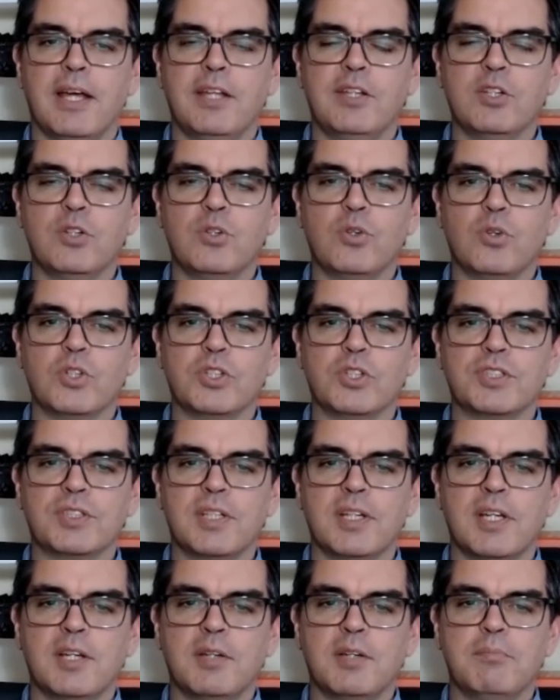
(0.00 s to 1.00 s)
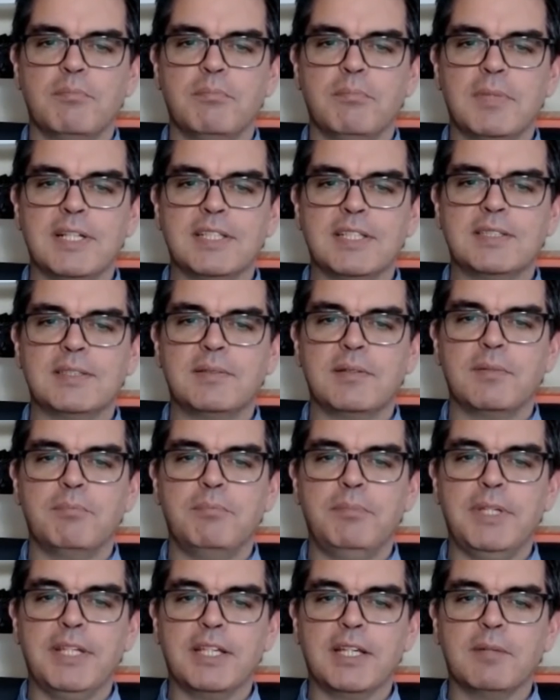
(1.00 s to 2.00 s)
and the course must
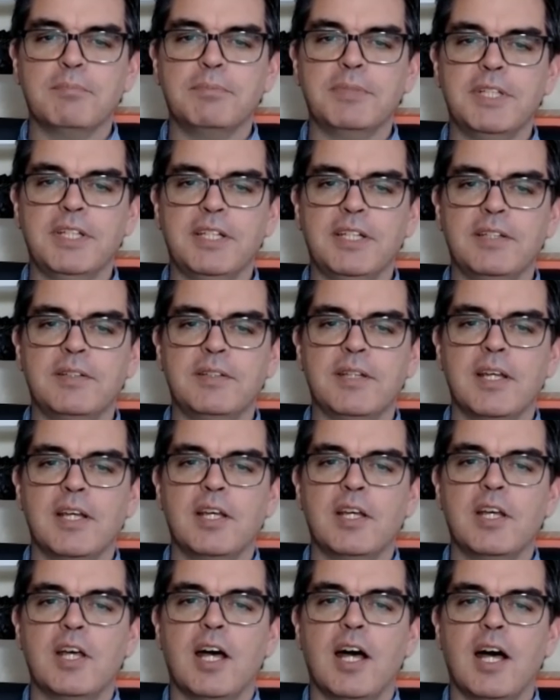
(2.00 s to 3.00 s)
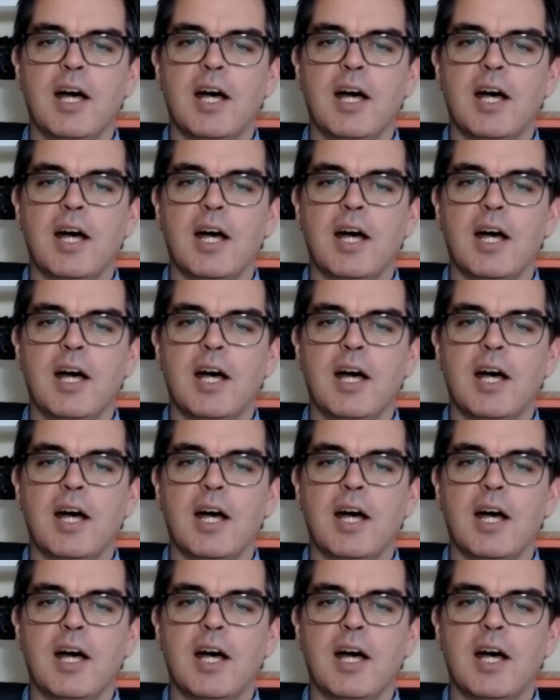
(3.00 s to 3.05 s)
be completed